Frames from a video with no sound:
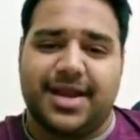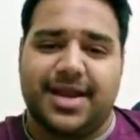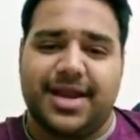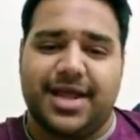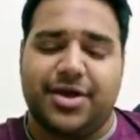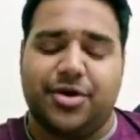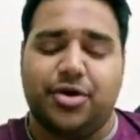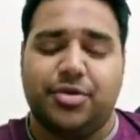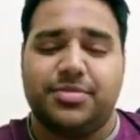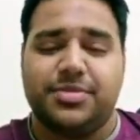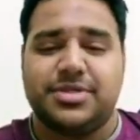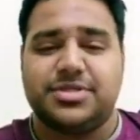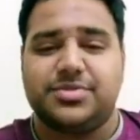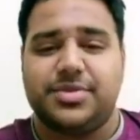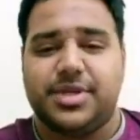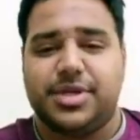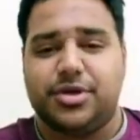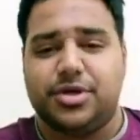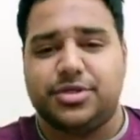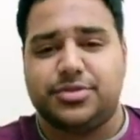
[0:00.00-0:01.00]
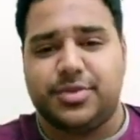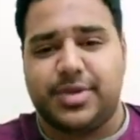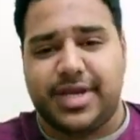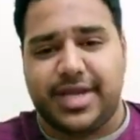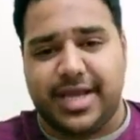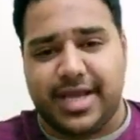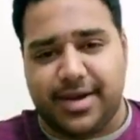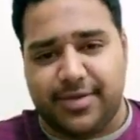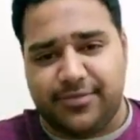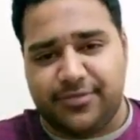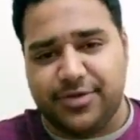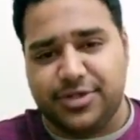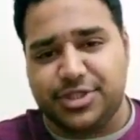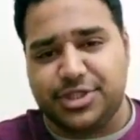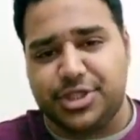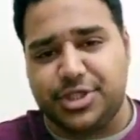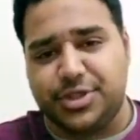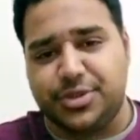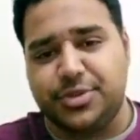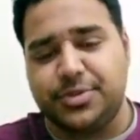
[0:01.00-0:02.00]
and I hope this video is very helpful
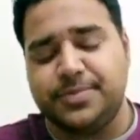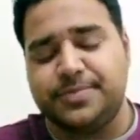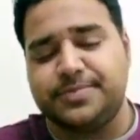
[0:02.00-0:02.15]
to you.